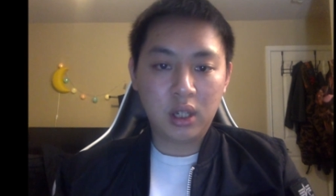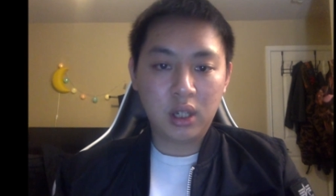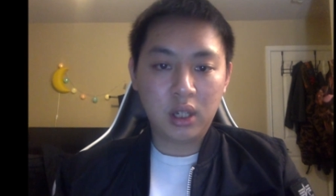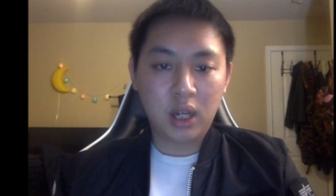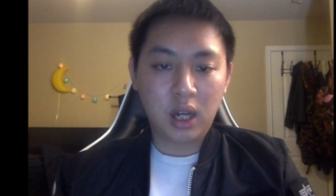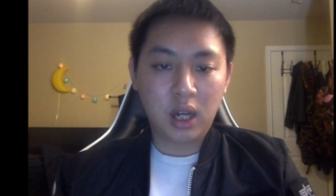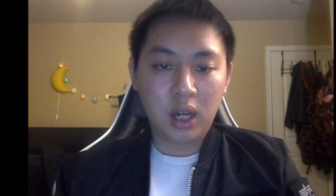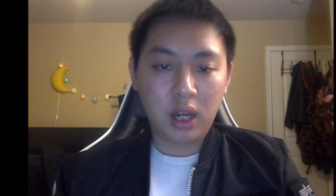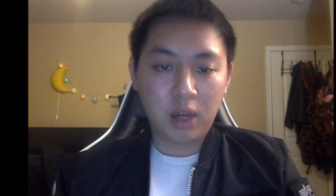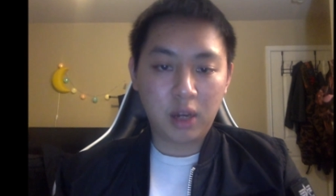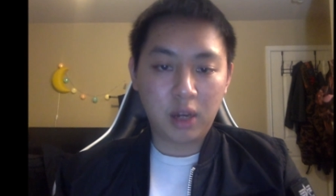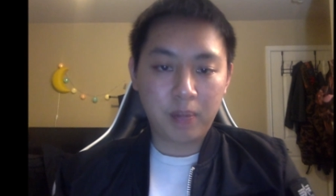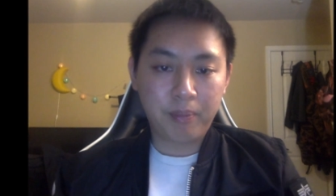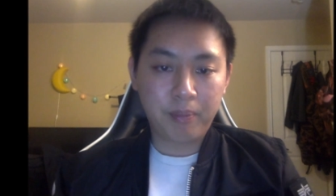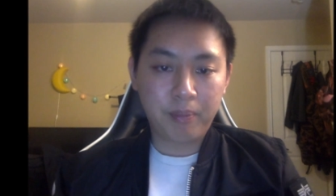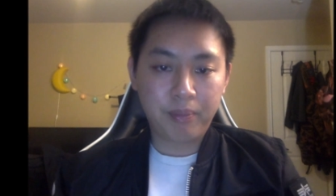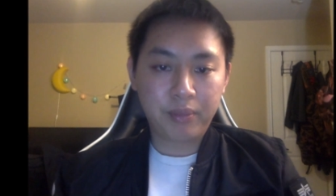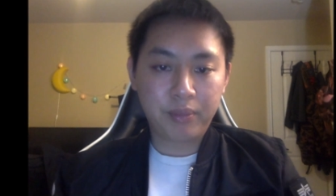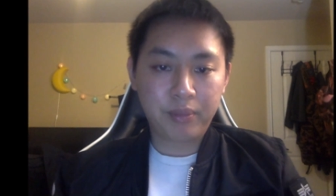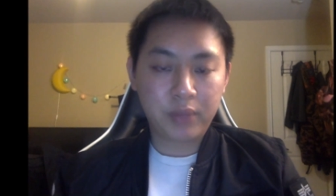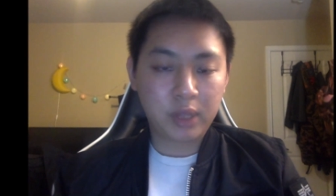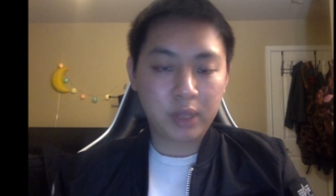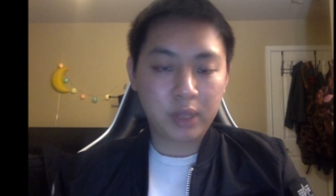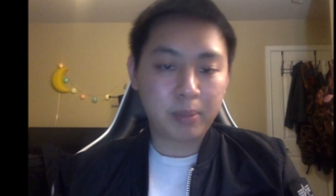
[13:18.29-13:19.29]

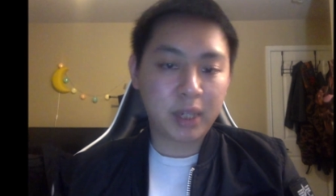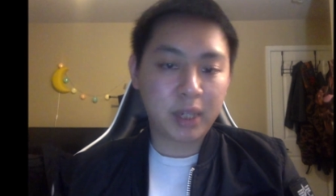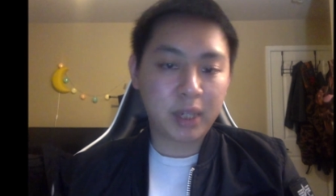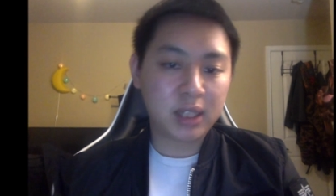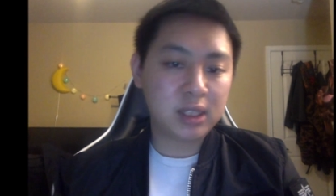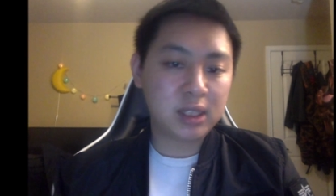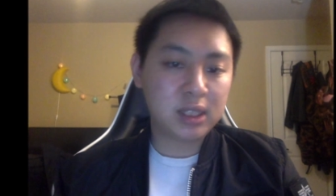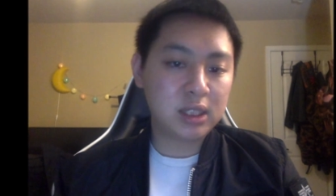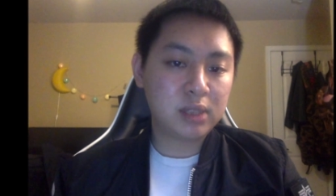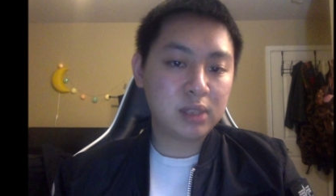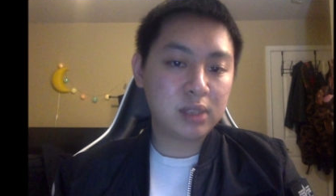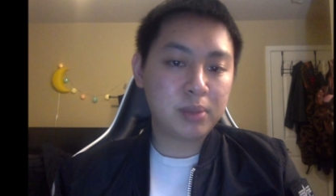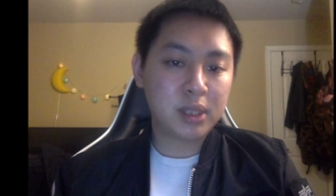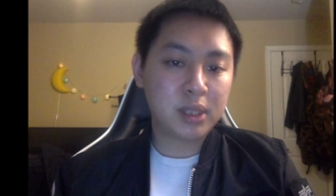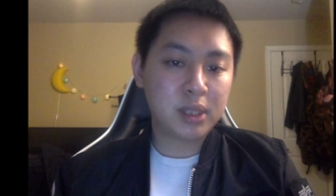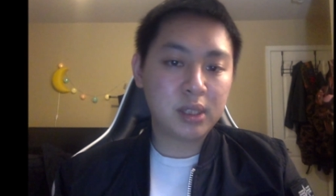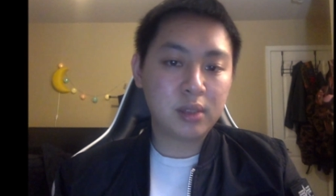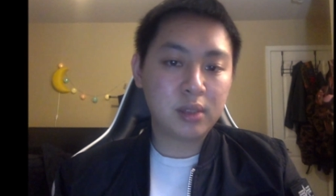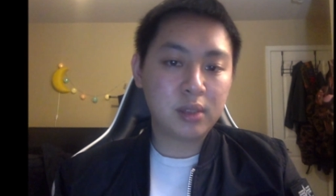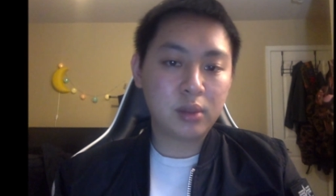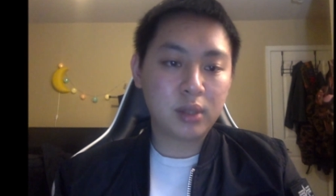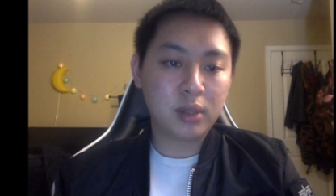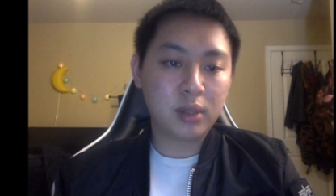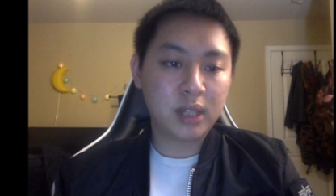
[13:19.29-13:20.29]
The
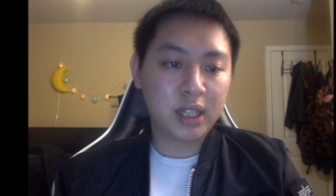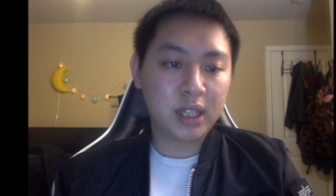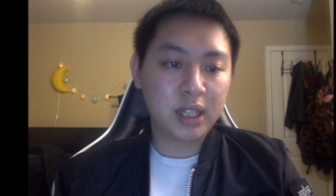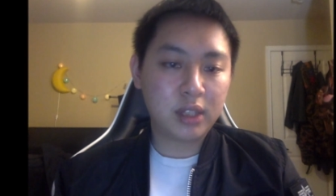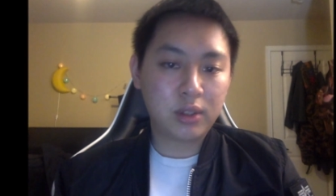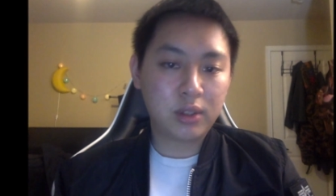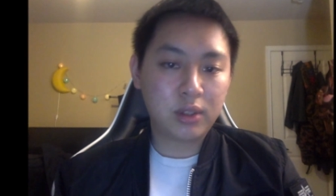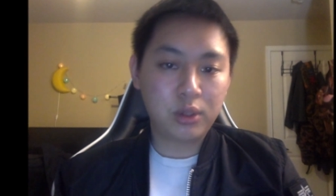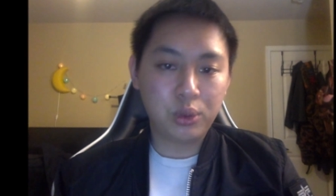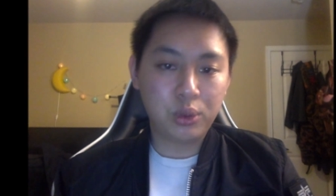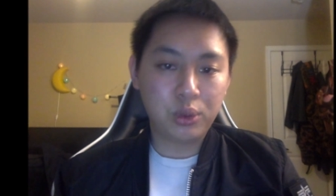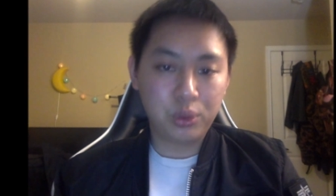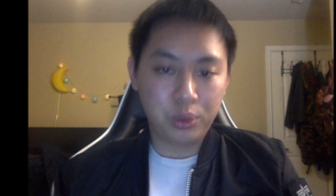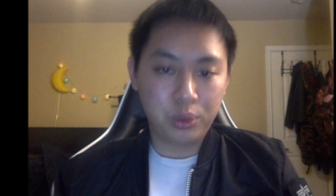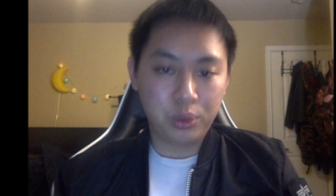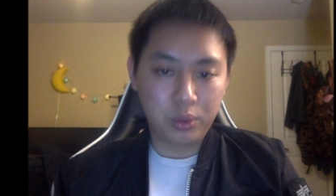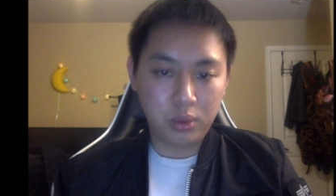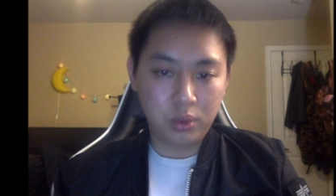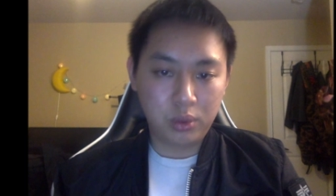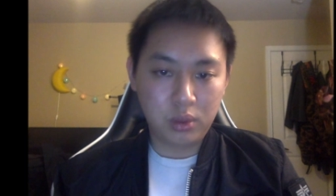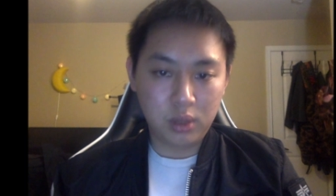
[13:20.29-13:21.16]
participant need to